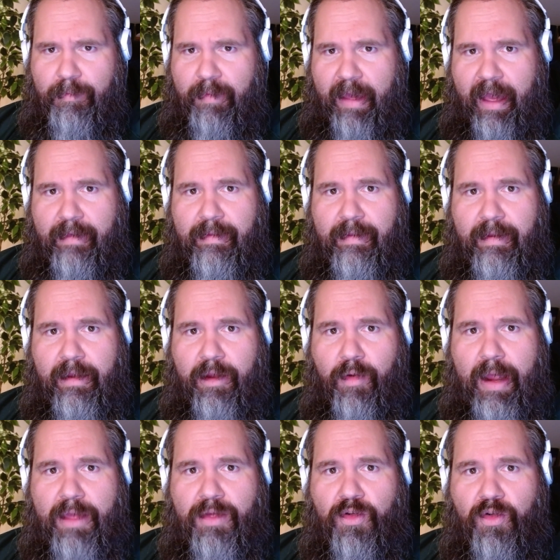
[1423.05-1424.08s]
backs did a
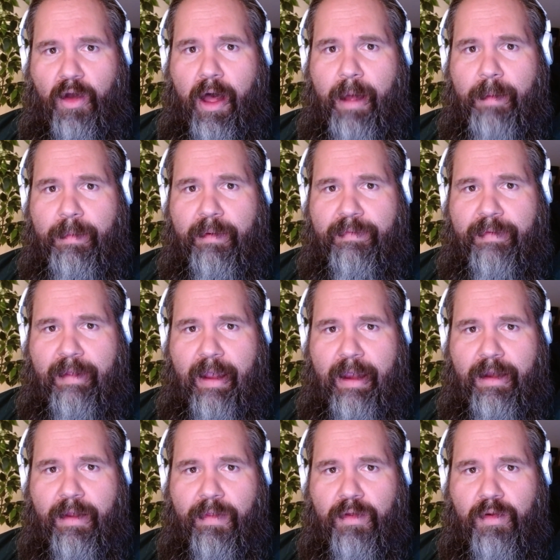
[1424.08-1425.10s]
great job of
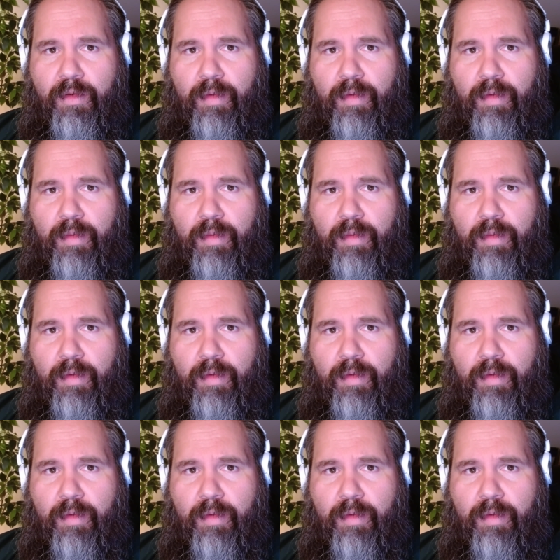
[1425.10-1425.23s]
staying on their